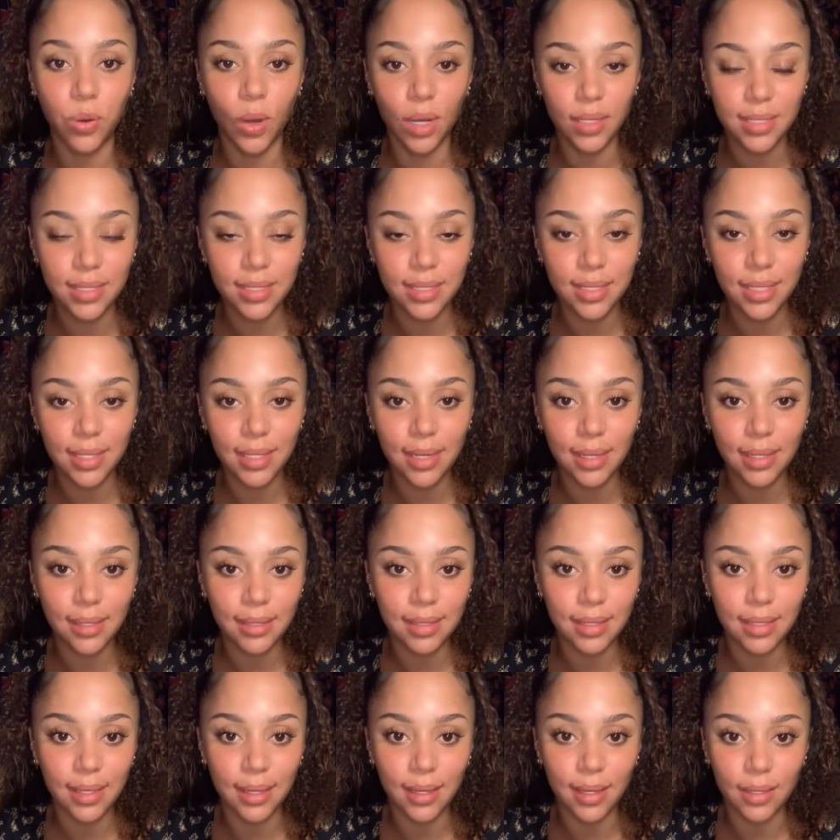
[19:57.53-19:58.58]
one sitting at
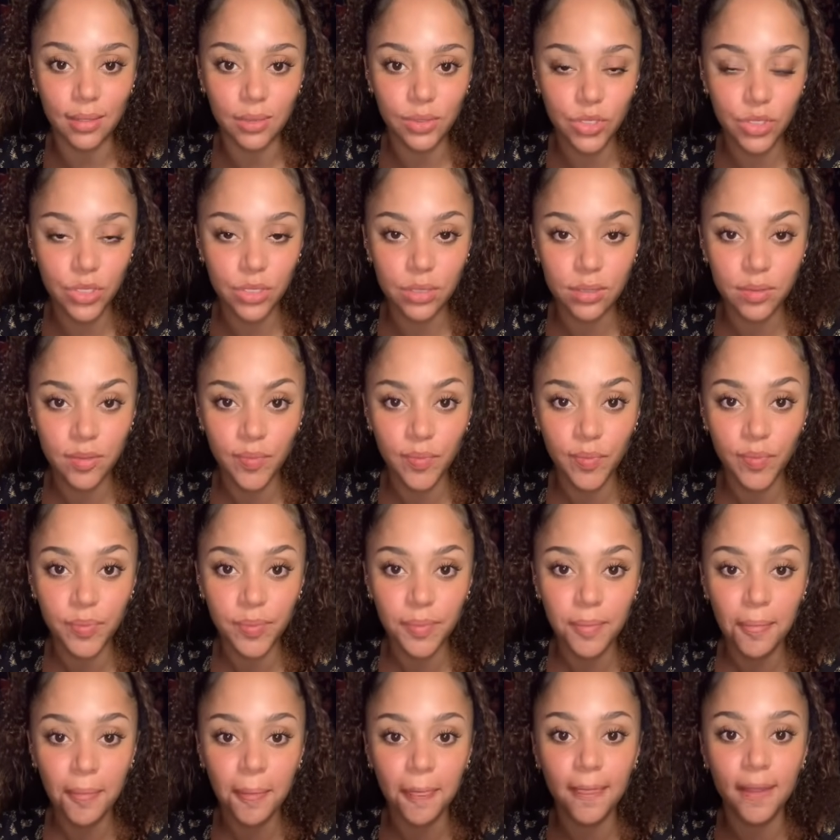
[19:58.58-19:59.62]
the edge?
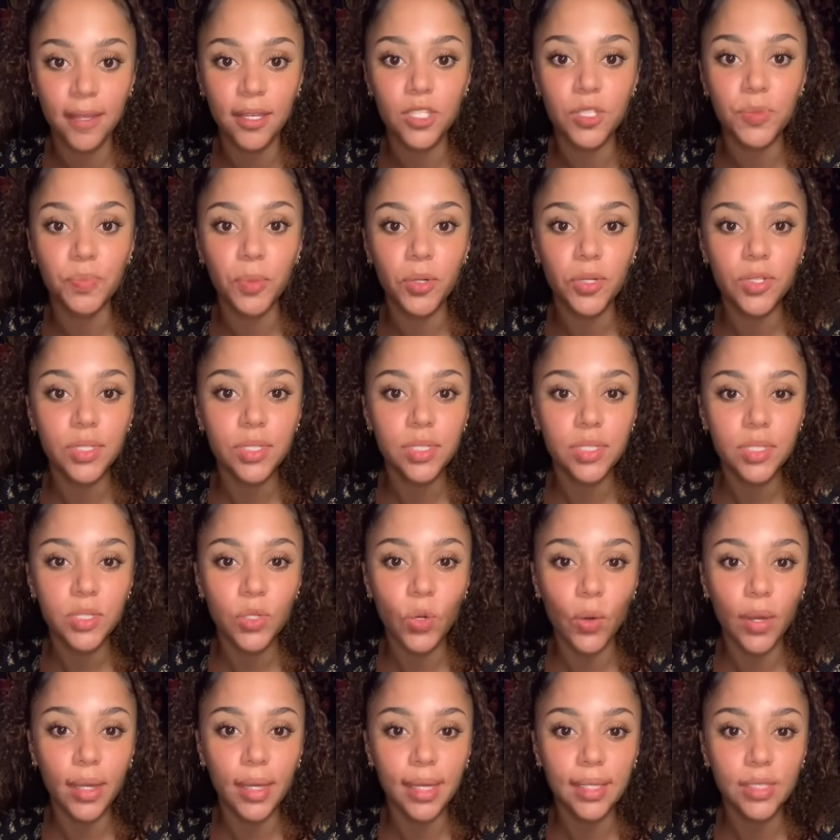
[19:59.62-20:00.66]
This person is
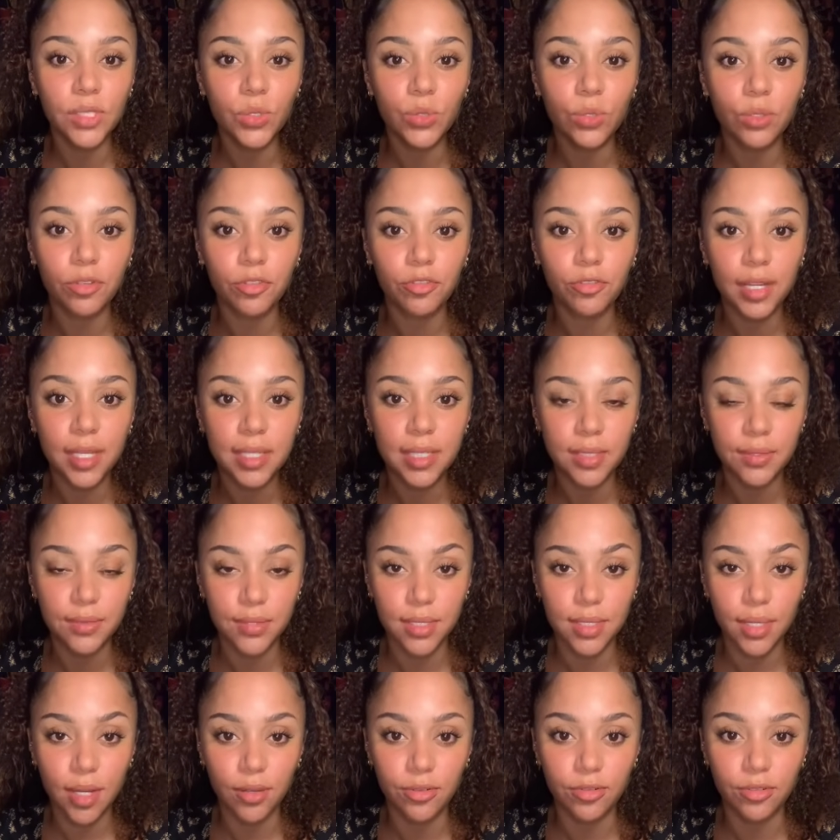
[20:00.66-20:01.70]
going into a phase of
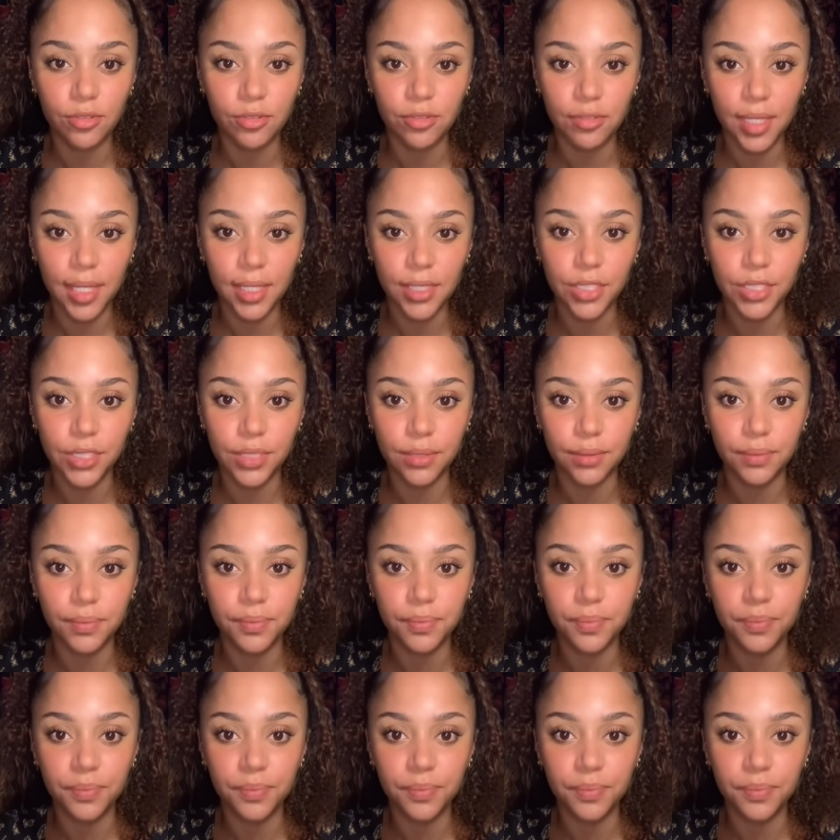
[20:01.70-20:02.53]
self-reflection.